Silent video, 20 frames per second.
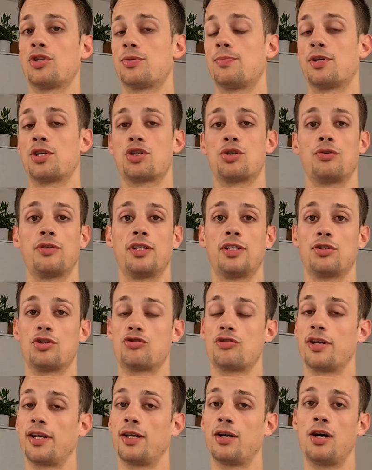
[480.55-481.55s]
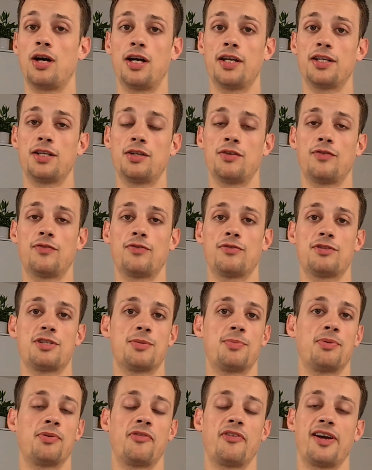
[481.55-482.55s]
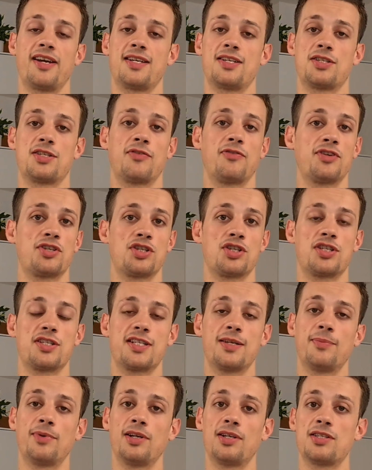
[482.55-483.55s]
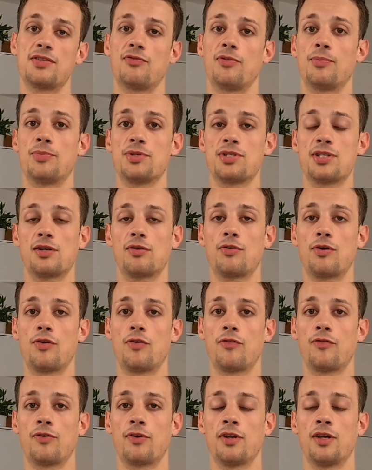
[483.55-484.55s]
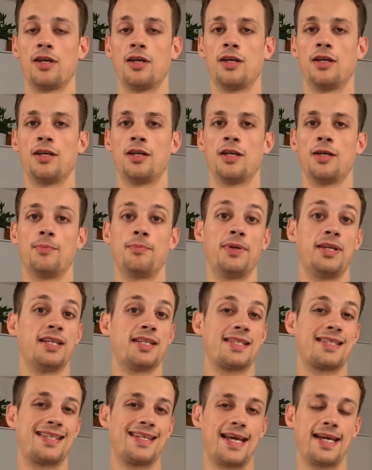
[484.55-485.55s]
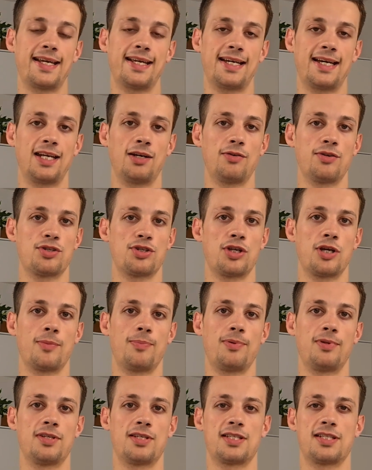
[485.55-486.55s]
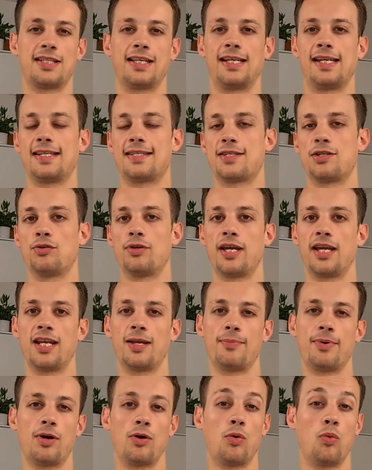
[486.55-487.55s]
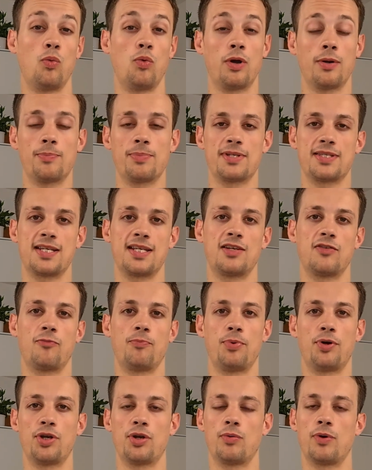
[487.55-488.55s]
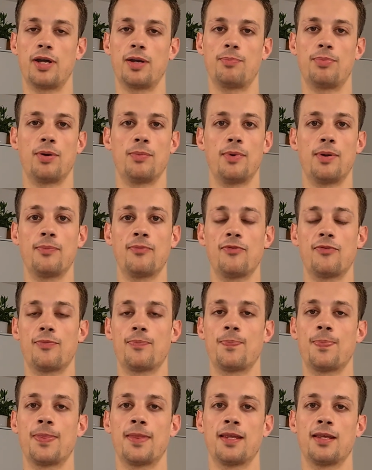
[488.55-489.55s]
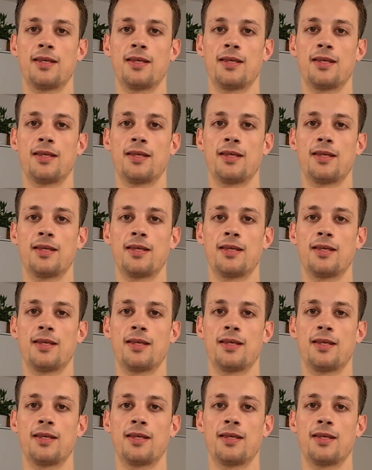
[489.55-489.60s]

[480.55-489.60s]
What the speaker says: want to make sure that you're training hard enough to provide a sufficient stimulus for muscle growth, be in a slight calorie surplus that lets you gain about 1% of body weight per month,